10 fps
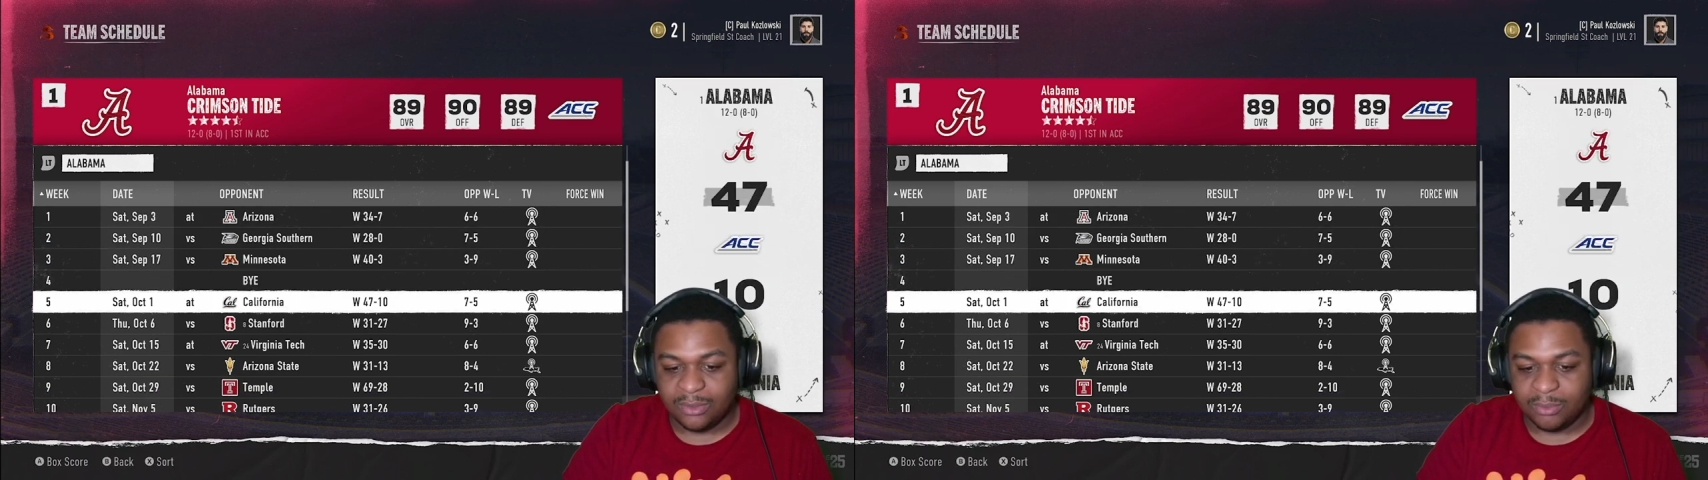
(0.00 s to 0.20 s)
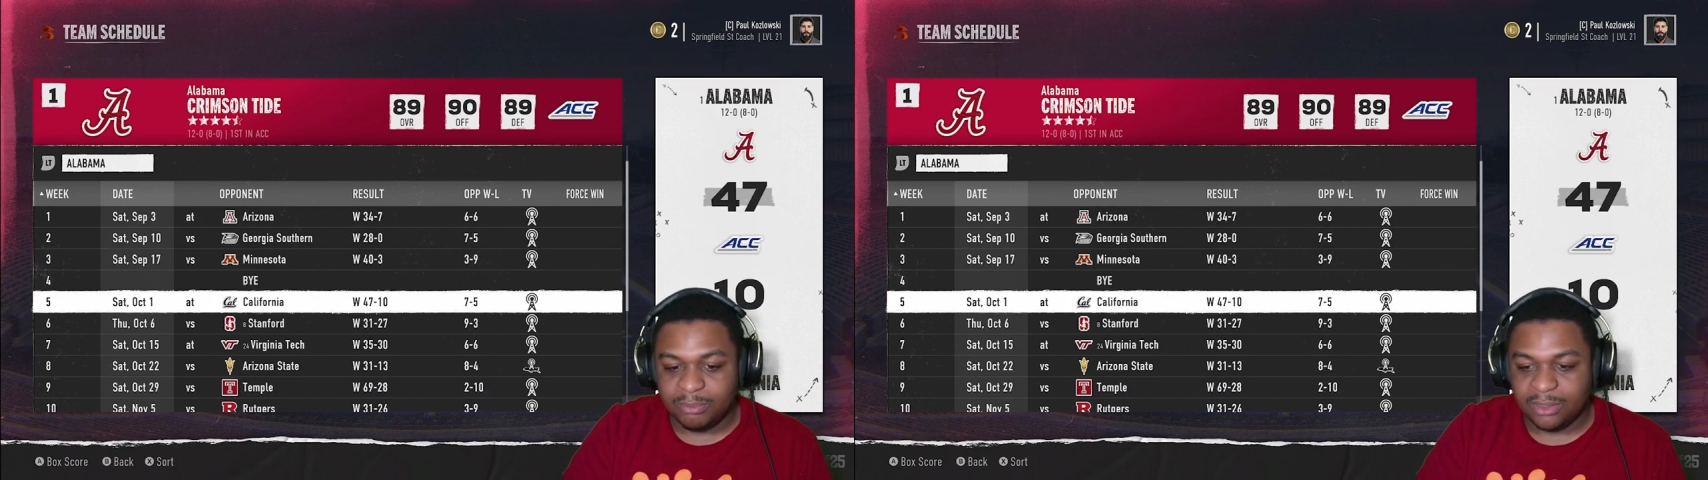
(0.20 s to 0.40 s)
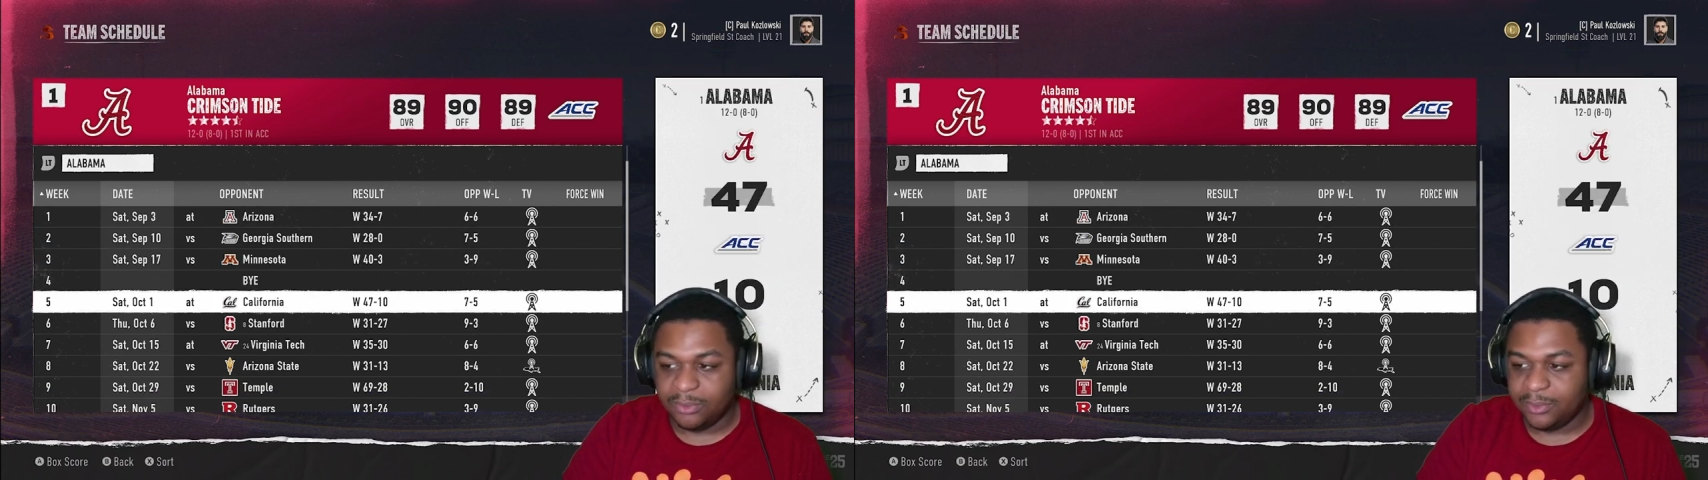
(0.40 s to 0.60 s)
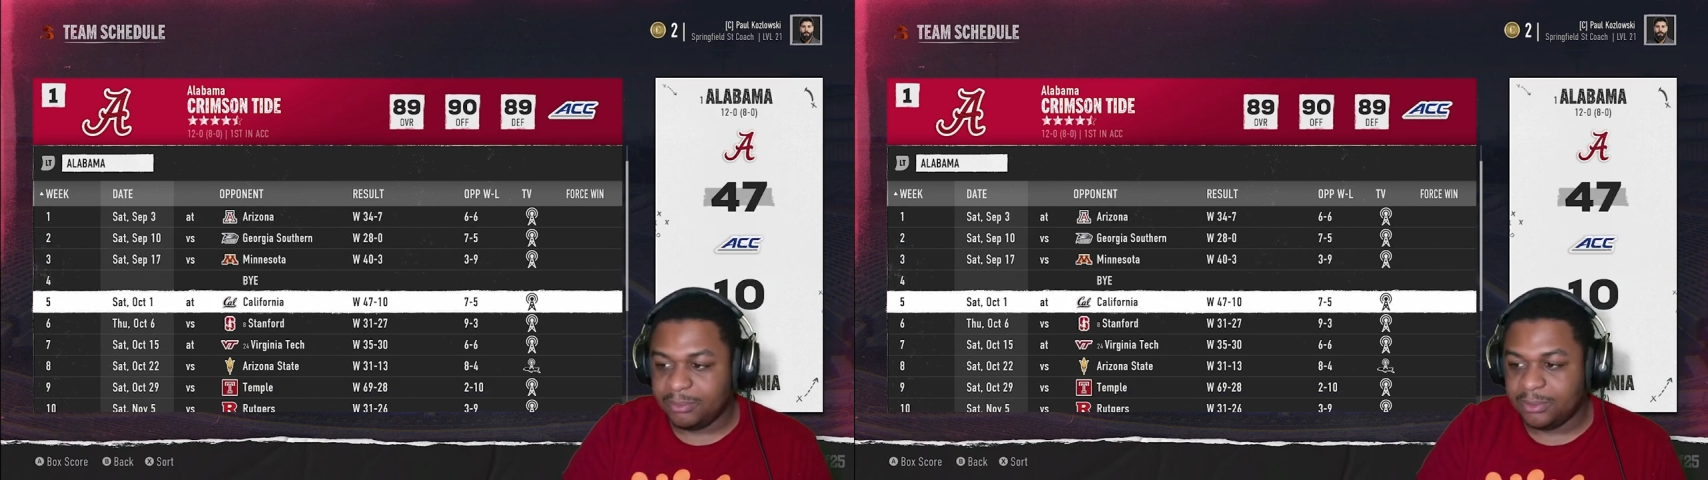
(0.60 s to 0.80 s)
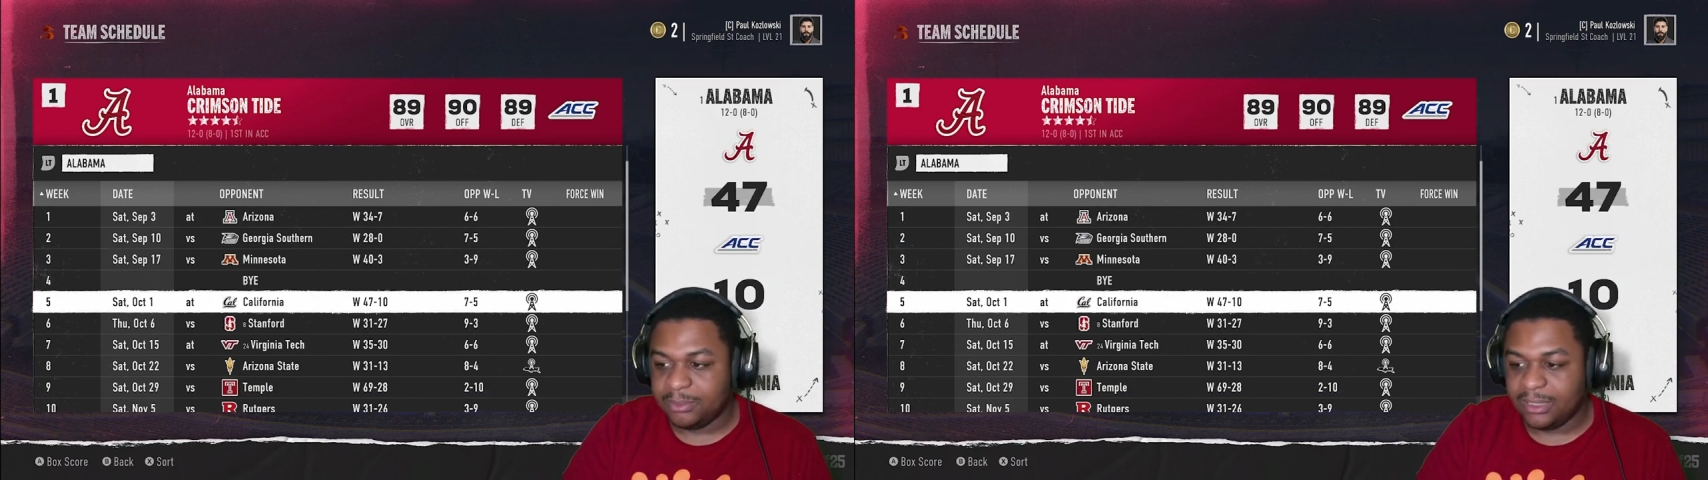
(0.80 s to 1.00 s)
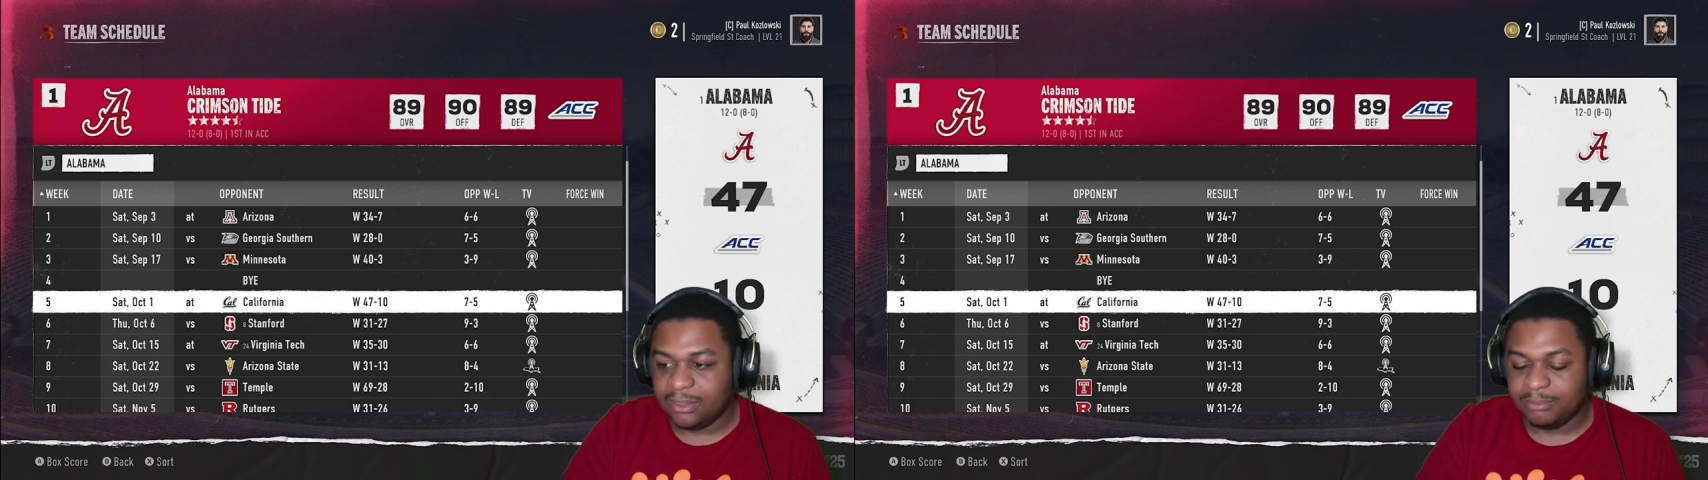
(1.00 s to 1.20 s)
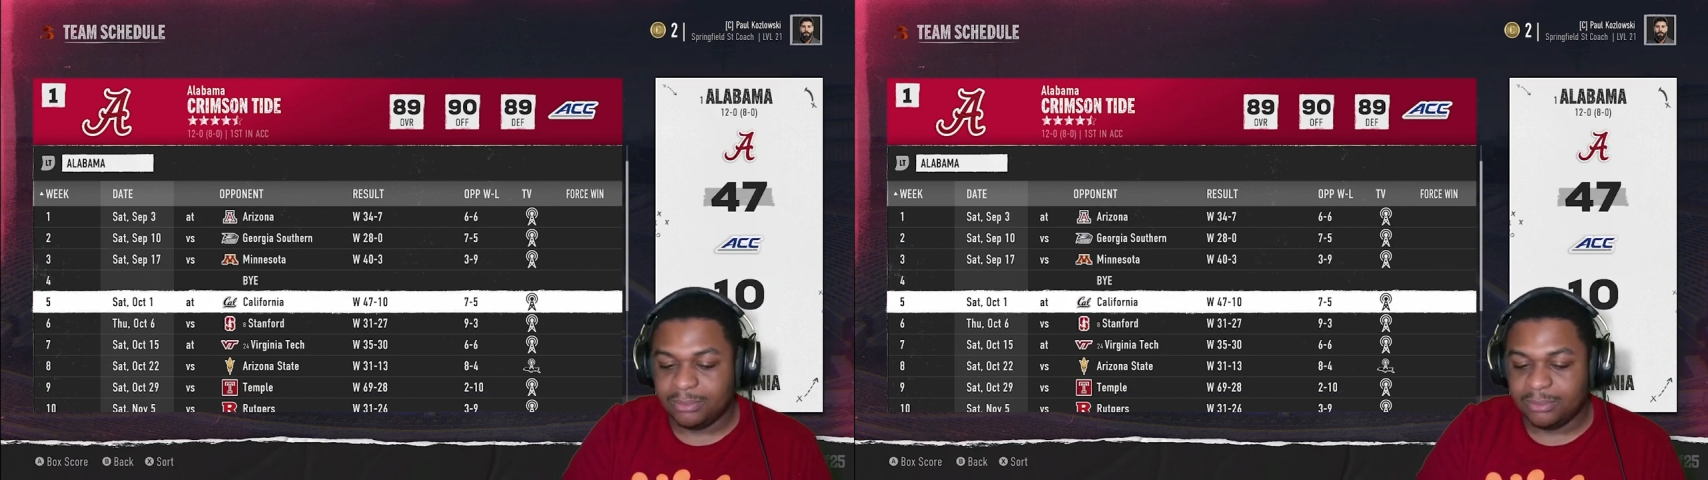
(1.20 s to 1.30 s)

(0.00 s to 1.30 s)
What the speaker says: were blowing people out.